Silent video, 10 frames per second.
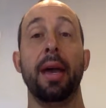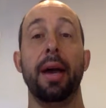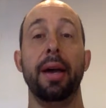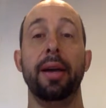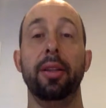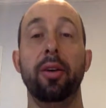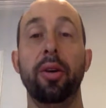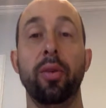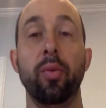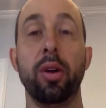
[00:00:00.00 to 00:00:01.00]
Hello
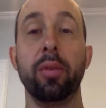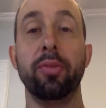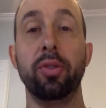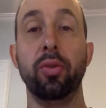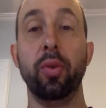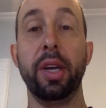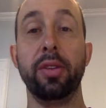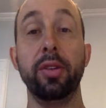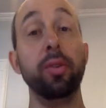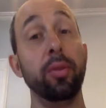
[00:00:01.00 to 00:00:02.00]
and welcome to week
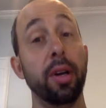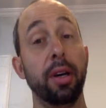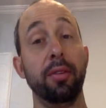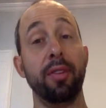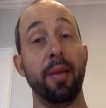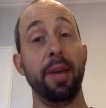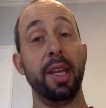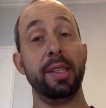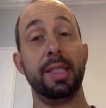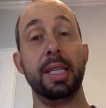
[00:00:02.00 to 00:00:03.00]
2 of
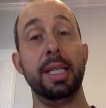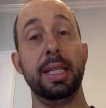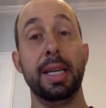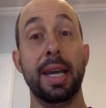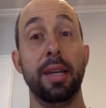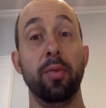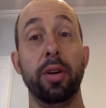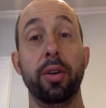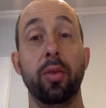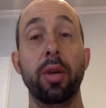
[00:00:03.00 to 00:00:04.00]
mnst
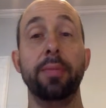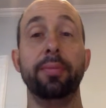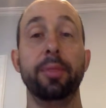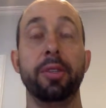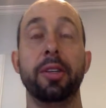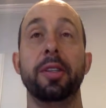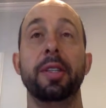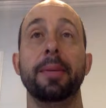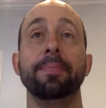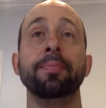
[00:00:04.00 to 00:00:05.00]
8101, Music of the
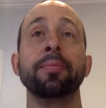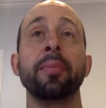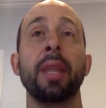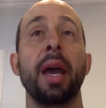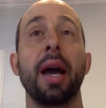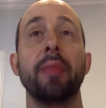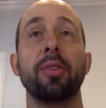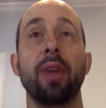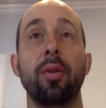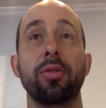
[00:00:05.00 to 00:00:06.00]
Sea.
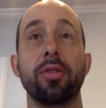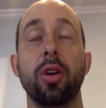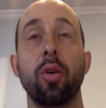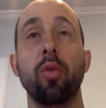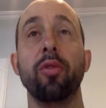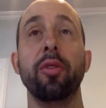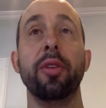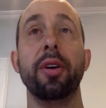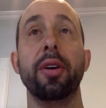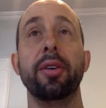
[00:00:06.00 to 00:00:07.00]
So I will just go over
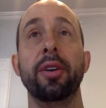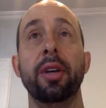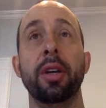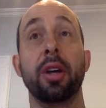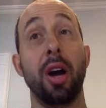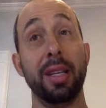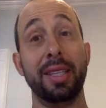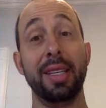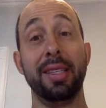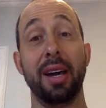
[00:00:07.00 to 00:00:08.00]
the
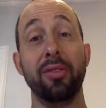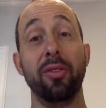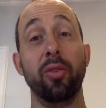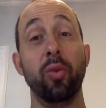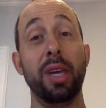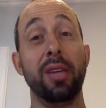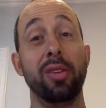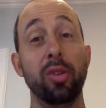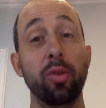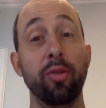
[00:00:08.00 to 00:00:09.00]
content under the week
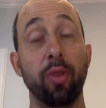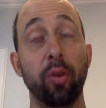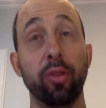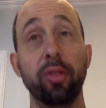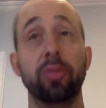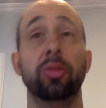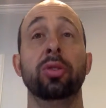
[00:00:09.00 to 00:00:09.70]
2 folder.